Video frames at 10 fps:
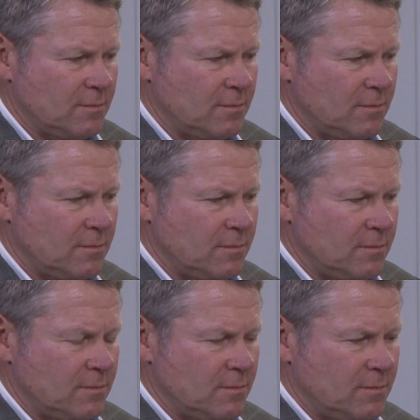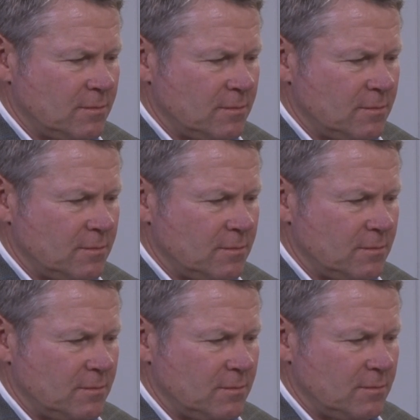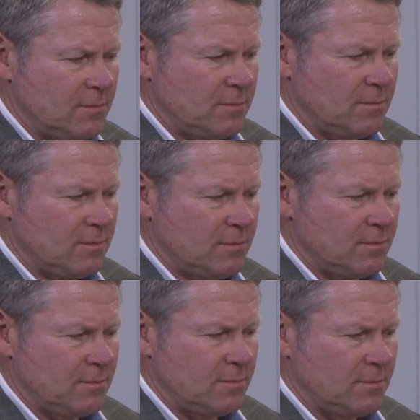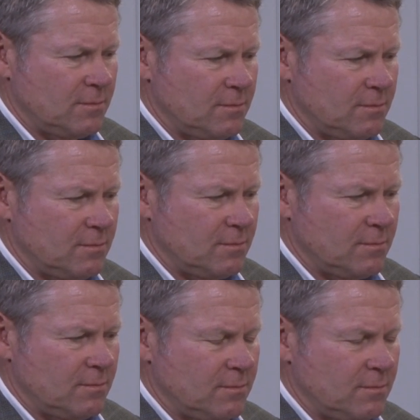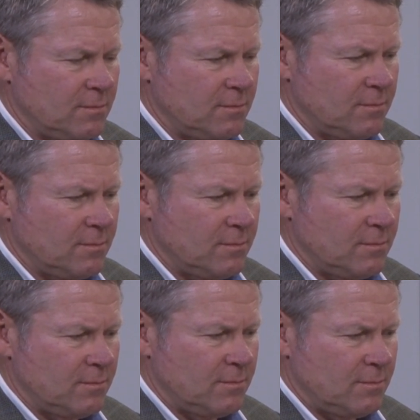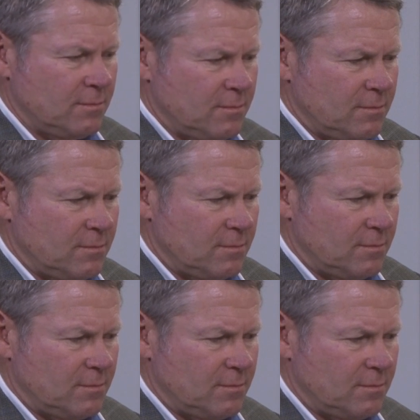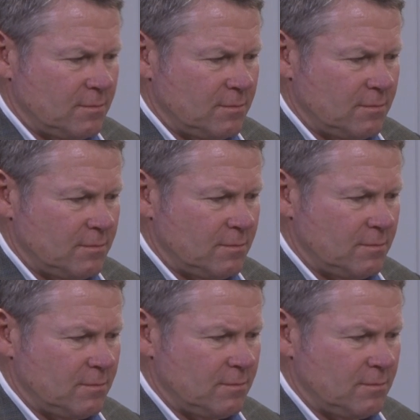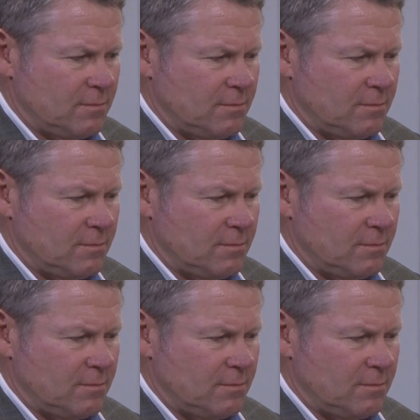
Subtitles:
(silent)